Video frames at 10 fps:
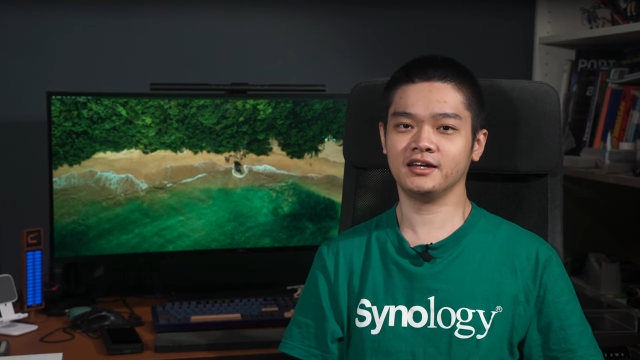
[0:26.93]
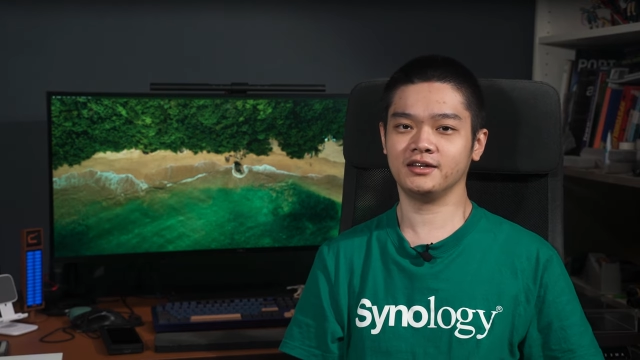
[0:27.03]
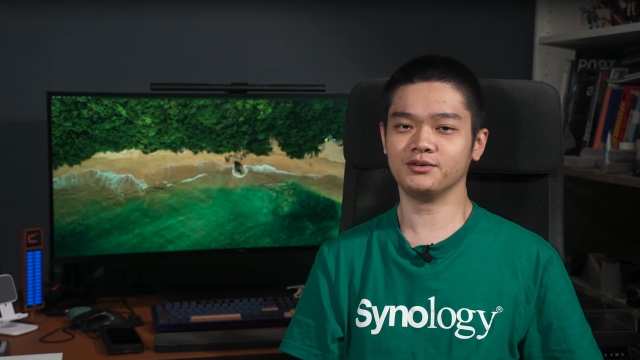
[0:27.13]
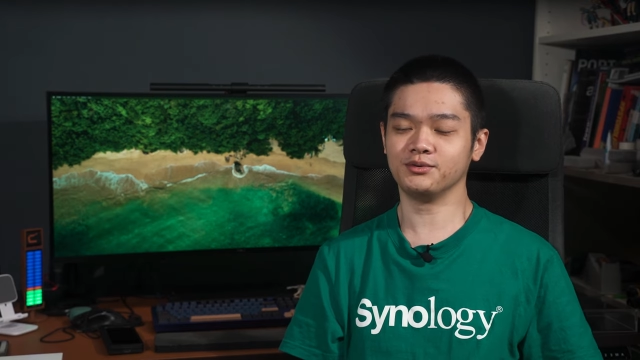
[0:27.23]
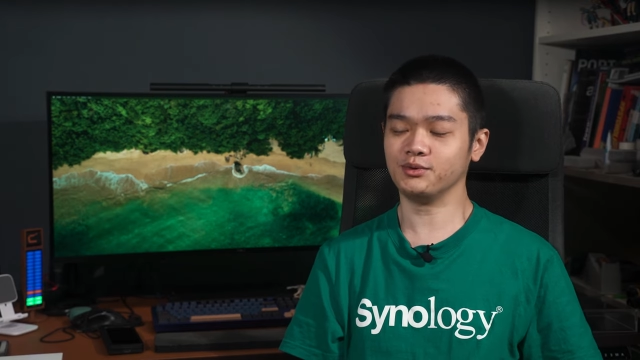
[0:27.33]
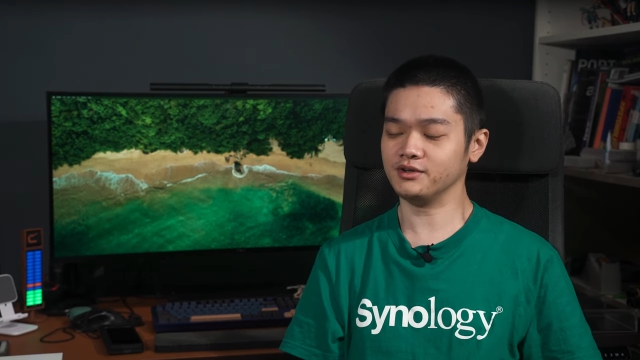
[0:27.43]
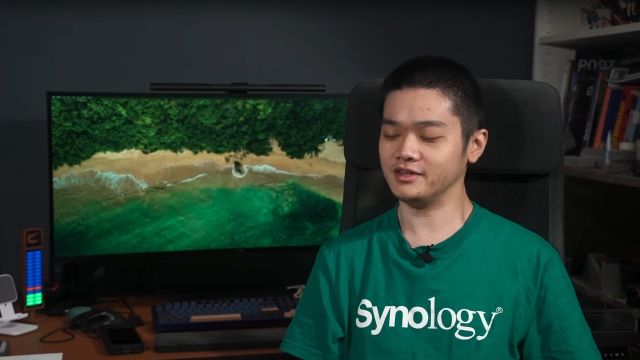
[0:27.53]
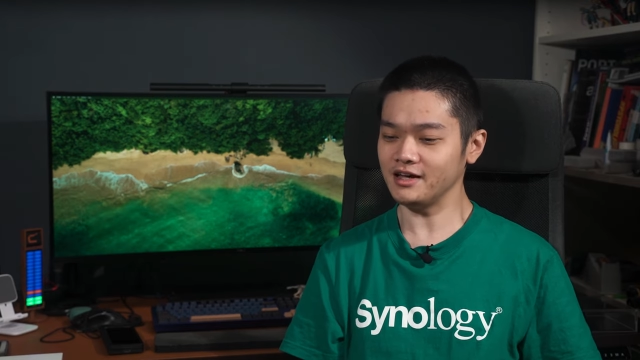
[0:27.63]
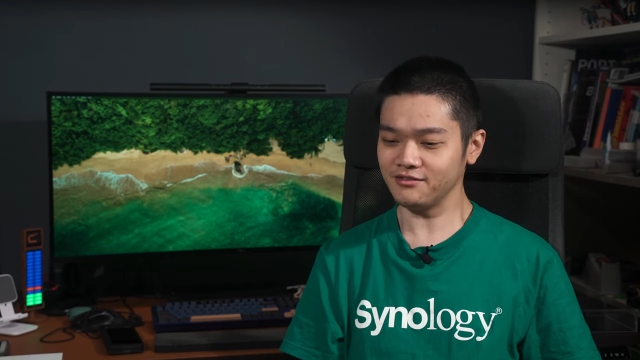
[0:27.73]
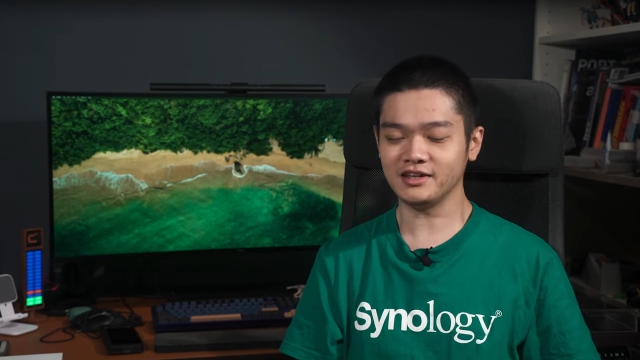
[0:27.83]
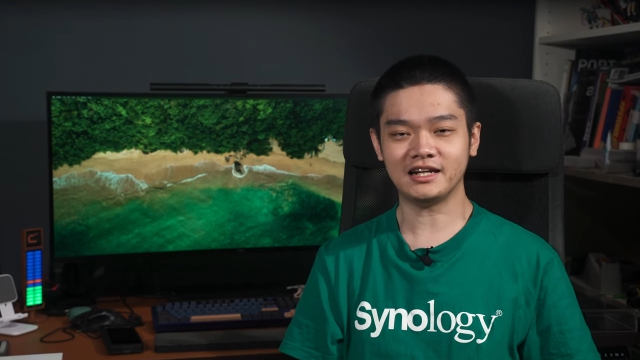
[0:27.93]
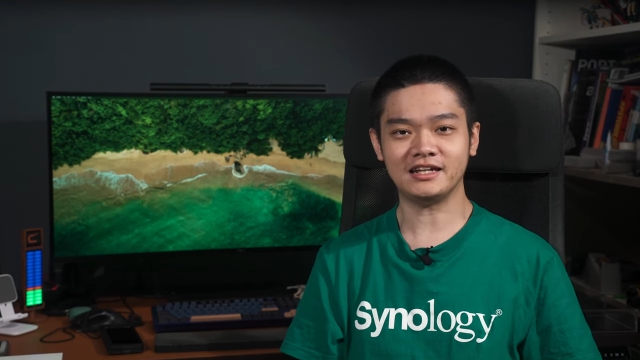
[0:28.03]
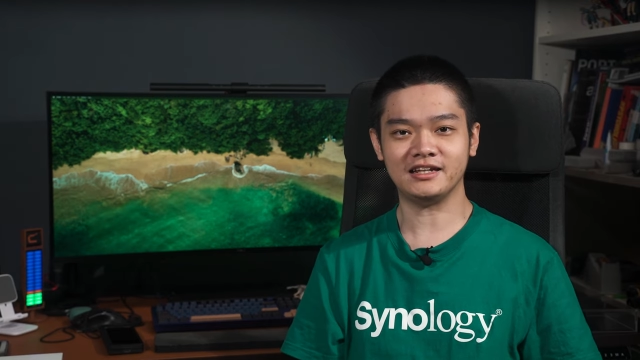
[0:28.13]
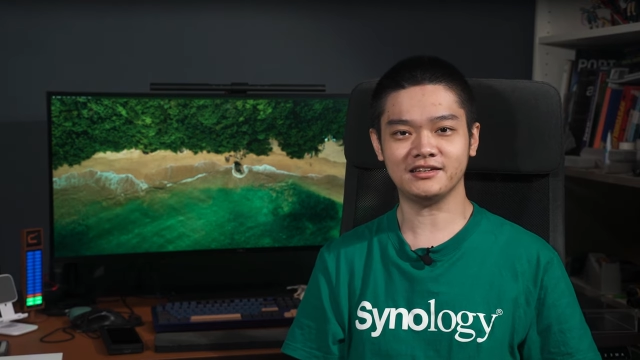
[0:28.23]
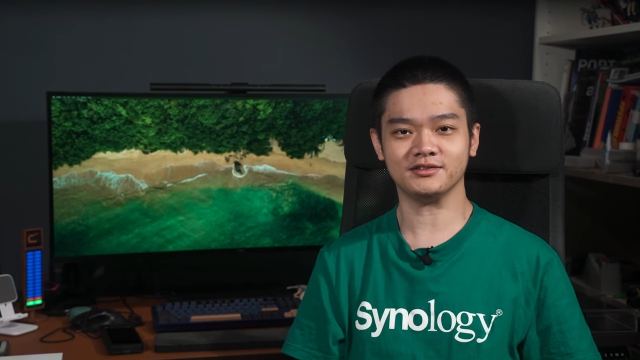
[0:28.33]
you will definitely
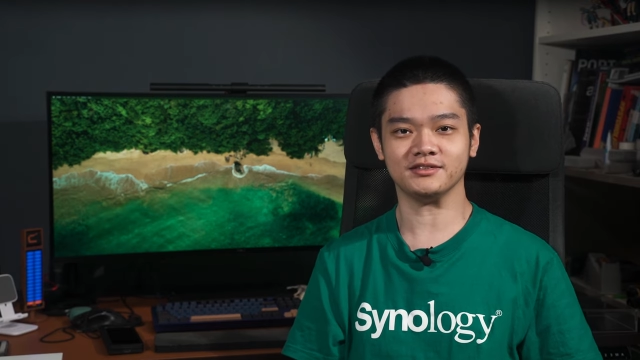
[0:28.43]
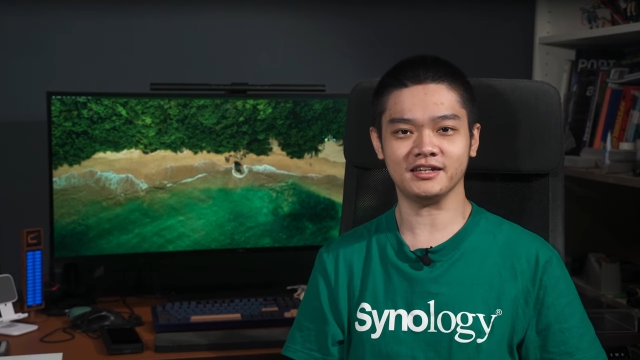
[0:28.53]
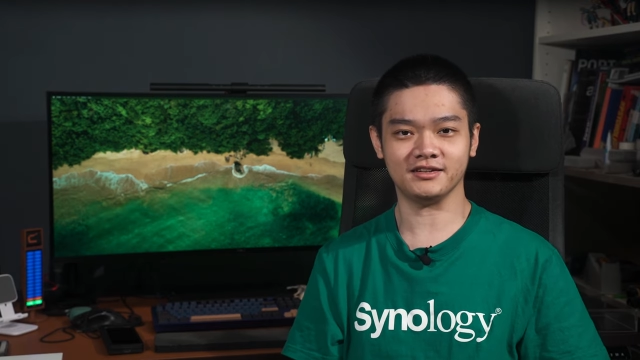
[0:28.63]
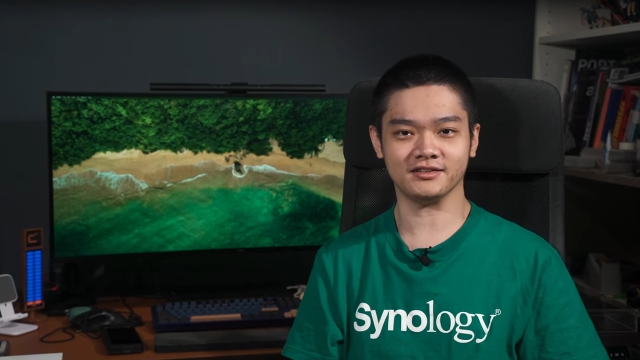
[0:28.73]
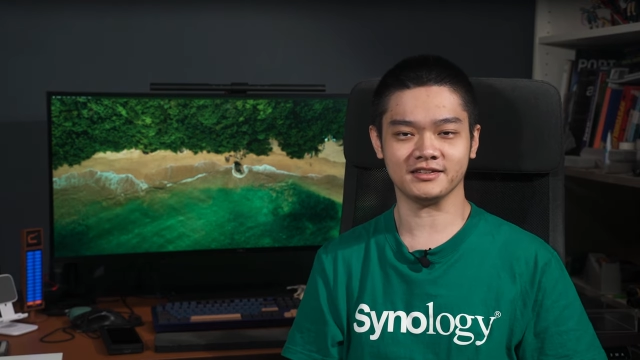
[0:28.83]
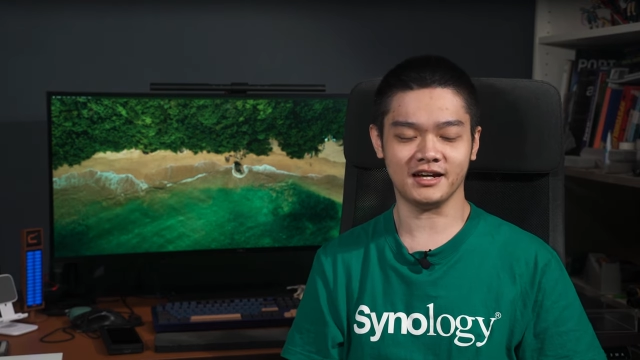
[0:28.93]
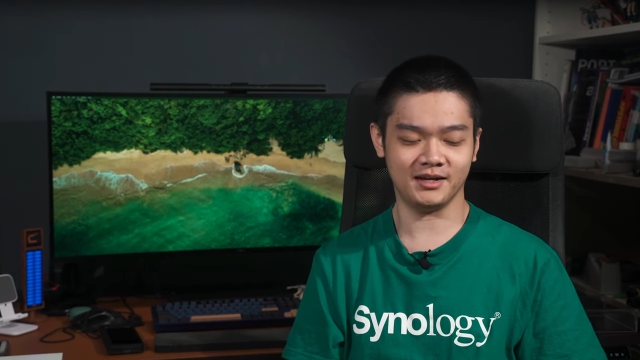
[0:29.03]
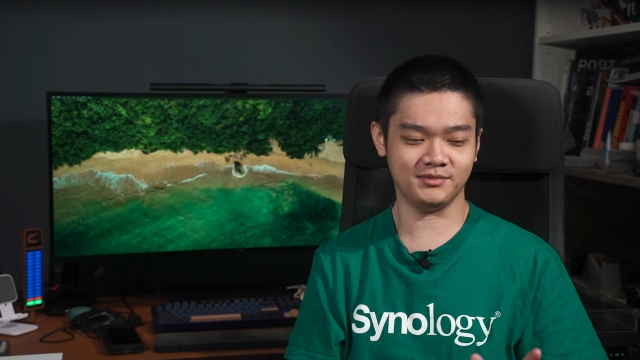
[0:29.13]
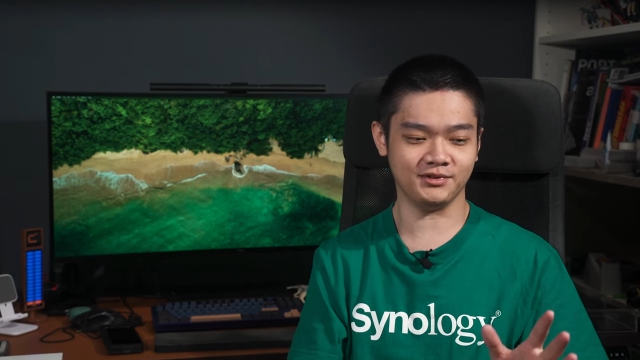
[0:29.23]
need to take your time